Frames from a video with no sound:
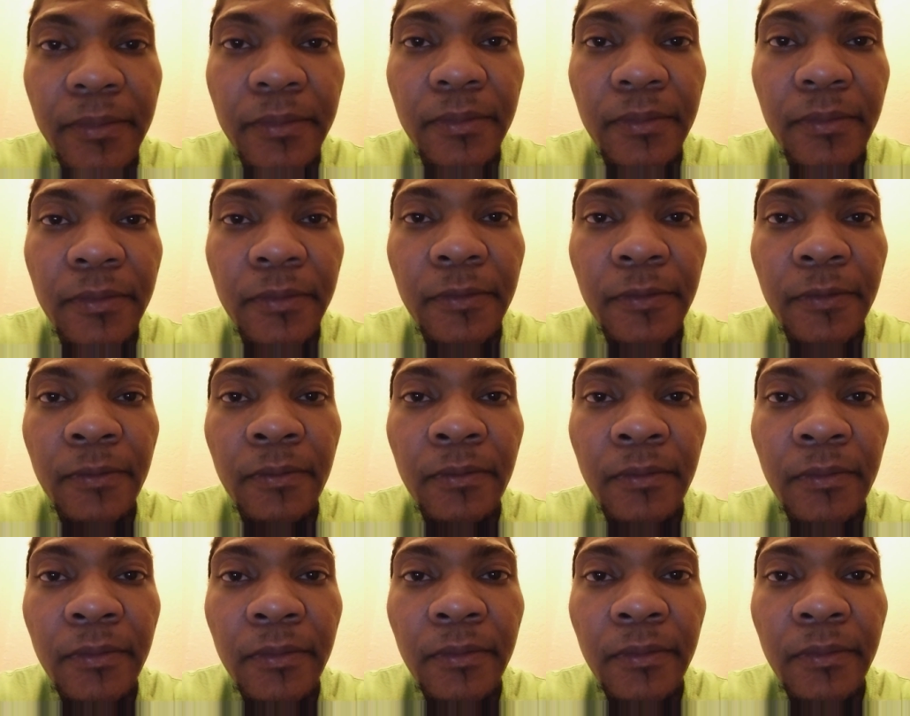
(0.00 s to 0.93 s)

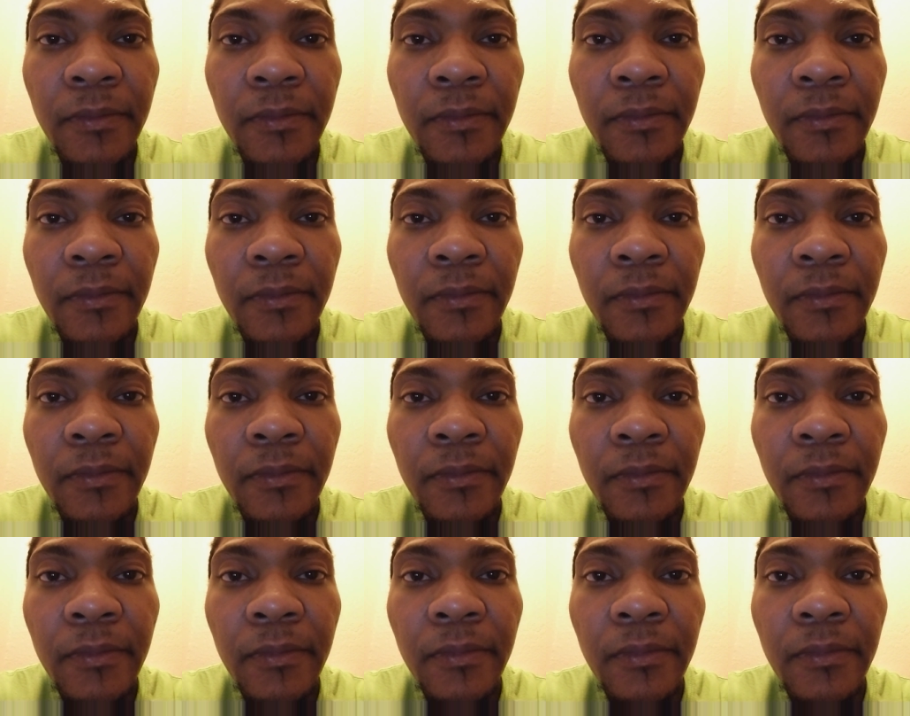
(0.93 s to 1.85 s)
(silence)